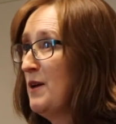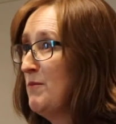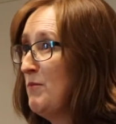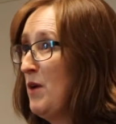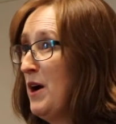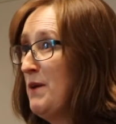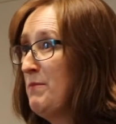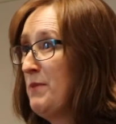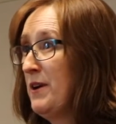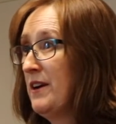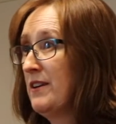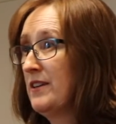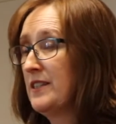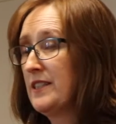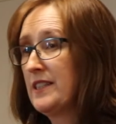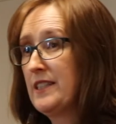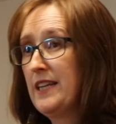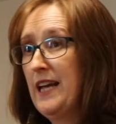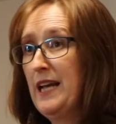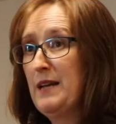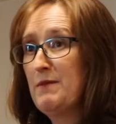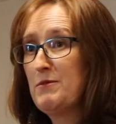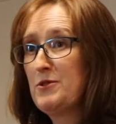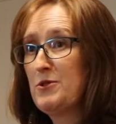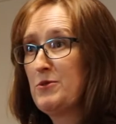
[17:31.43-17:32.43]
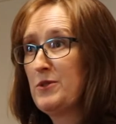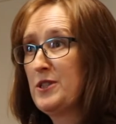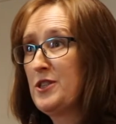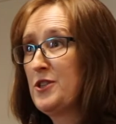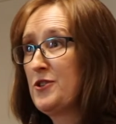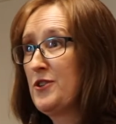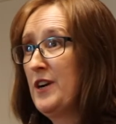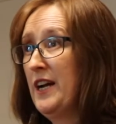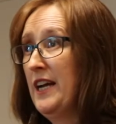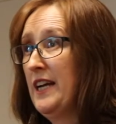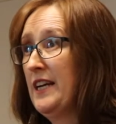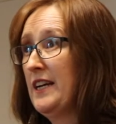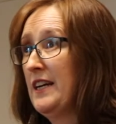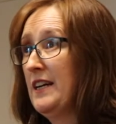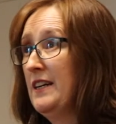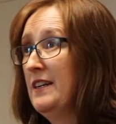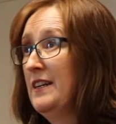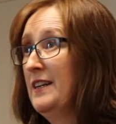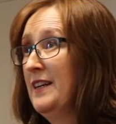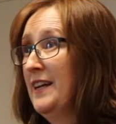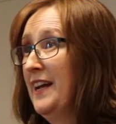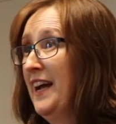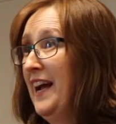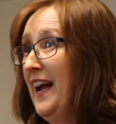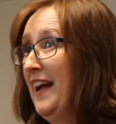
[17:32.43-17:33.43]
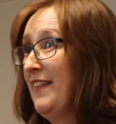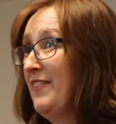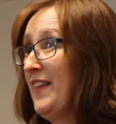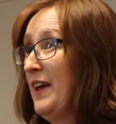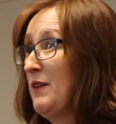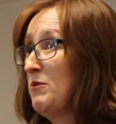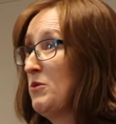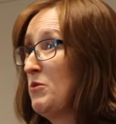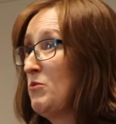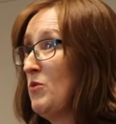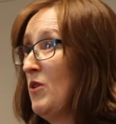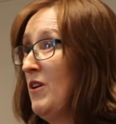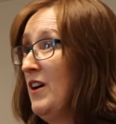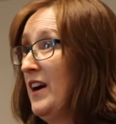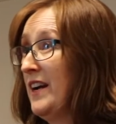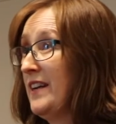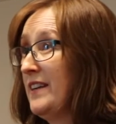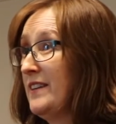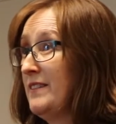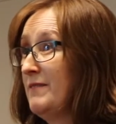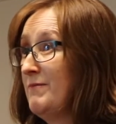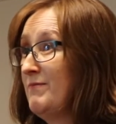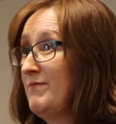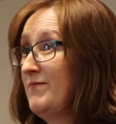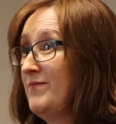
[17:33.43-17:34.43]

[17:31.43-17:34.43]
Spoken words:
My parents came to Australia and they were white.